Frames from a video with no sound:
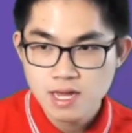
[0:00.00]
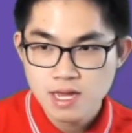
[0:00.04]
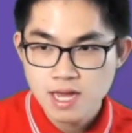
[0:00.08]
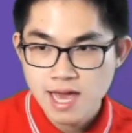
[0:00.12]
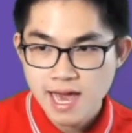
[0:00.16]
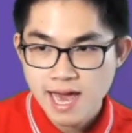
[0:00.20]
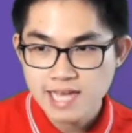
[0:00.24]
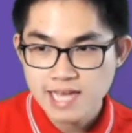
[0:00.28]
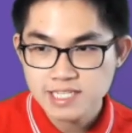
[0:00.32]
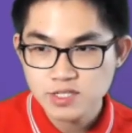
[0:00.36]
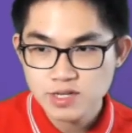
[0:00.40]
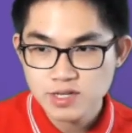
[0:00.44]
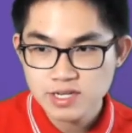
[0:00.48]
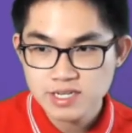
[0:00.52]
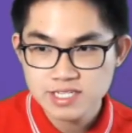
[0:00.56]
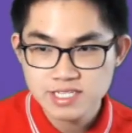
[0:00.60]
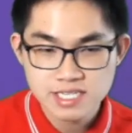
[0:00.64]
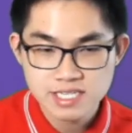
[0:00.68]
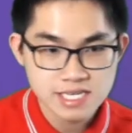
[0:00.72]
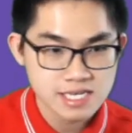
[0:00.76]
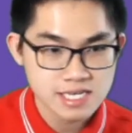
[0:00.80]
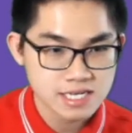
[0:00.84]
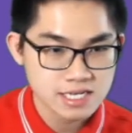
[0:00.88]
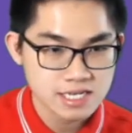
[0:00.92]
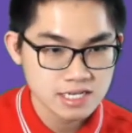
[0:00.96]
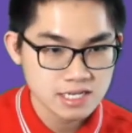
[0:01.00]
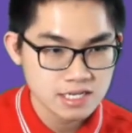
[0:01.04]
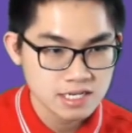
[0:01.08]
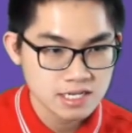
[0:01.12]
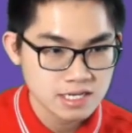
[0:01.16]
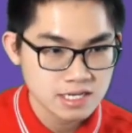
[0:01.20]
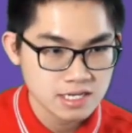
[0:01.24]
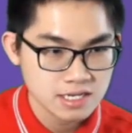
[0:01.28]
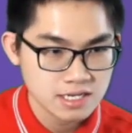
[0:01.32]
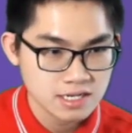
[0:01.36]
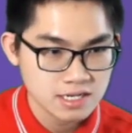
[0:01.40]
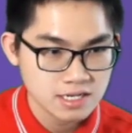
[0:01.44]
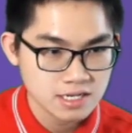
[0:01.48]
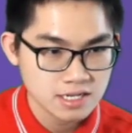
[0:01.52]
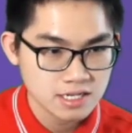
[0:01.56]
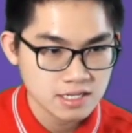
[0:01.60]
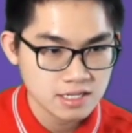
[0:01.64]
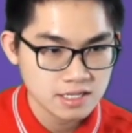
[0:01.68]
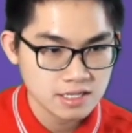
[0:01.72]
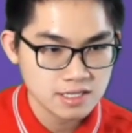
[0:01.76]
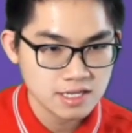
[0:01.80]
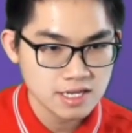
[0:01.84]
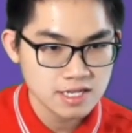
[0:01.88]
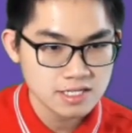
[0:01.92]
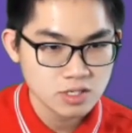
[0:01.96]
As you can see,
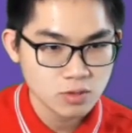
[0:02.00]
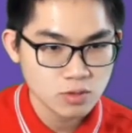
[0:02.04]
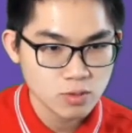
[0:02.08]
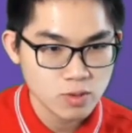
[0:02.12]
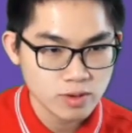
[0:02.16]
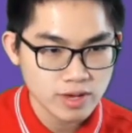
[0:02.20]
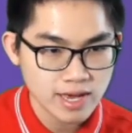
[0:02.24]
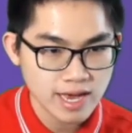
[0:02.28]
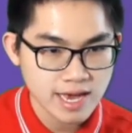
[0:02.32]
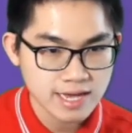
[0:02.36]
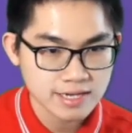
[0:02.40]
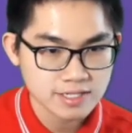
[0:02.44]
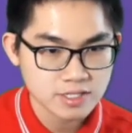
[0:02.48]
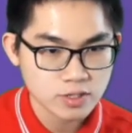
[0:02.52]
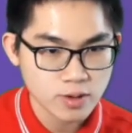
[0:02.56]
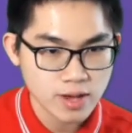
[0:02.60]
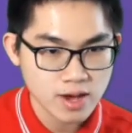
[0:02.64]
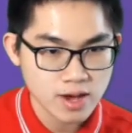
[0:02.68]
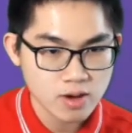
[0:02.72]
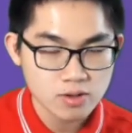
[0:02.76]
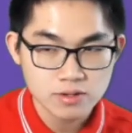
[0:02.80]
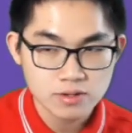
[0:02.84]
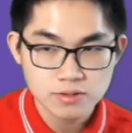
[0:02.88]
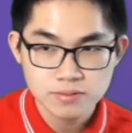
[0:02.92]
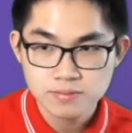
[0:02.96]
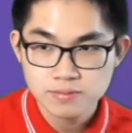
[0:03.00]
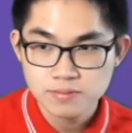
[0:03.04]
this will cancel out